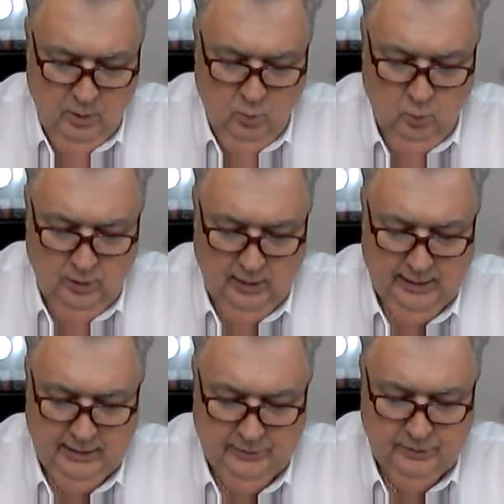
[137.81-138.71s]
will I
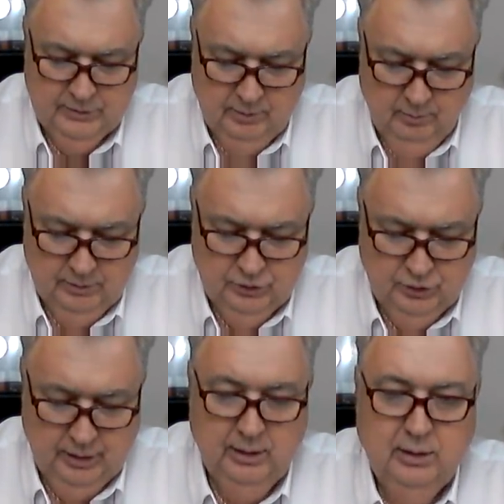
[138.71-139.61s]
get the stimulus
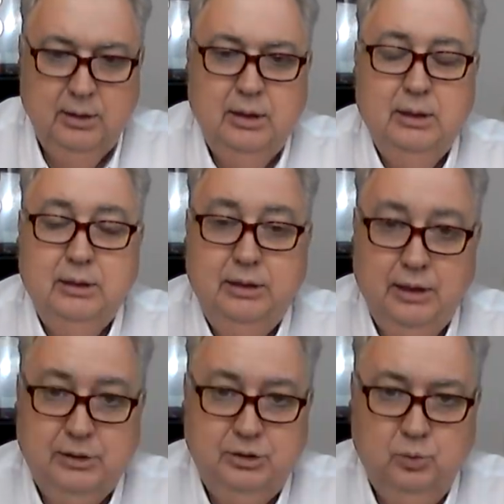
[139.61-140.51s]
check?
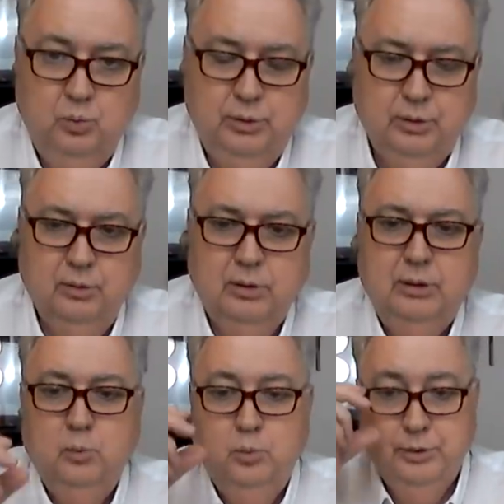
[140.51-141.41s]
Yes, you will,
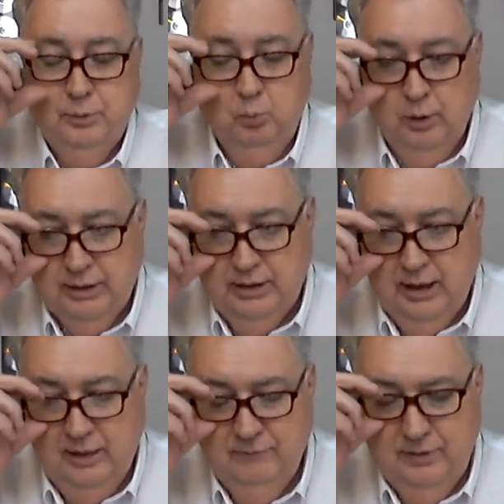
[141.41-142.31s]
with the one
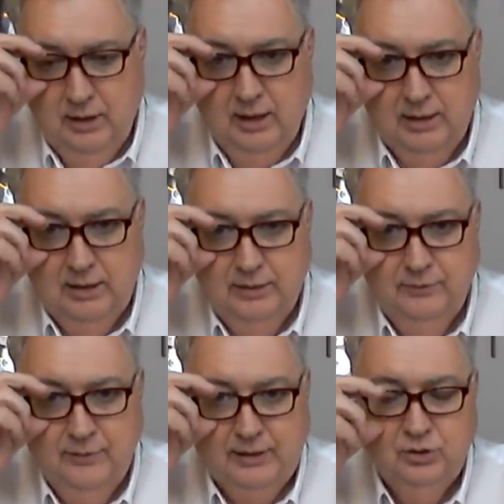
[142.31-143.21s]
caveat
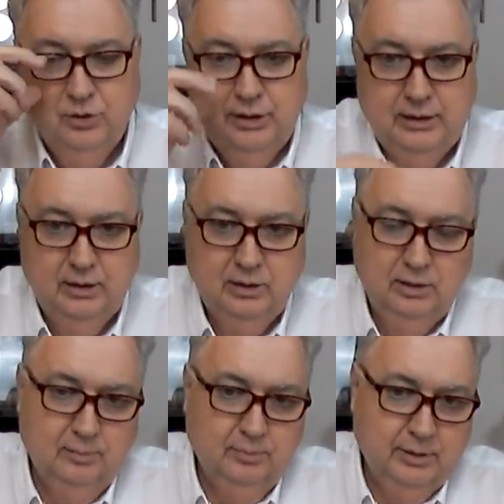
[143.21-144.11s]
that your
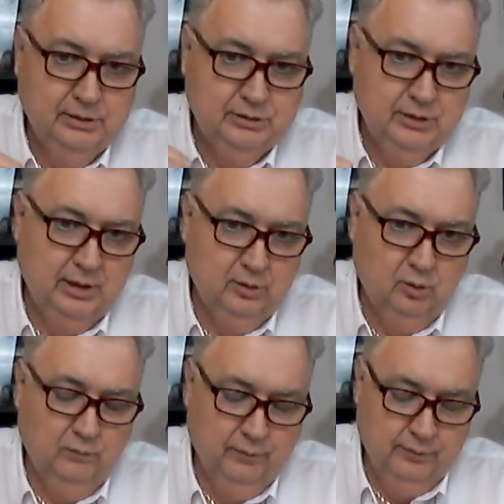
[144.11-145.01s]
income is not
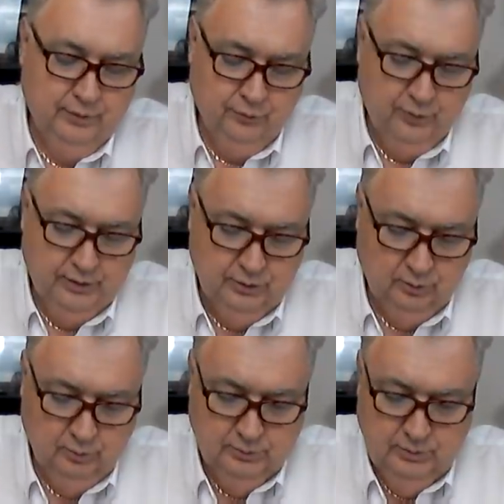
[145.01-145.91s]
over the
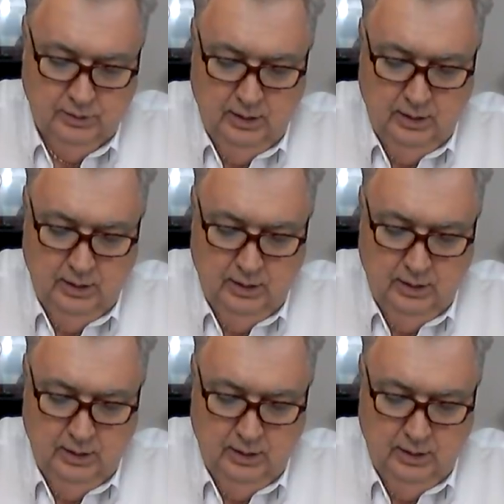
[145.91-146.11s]
thresholds.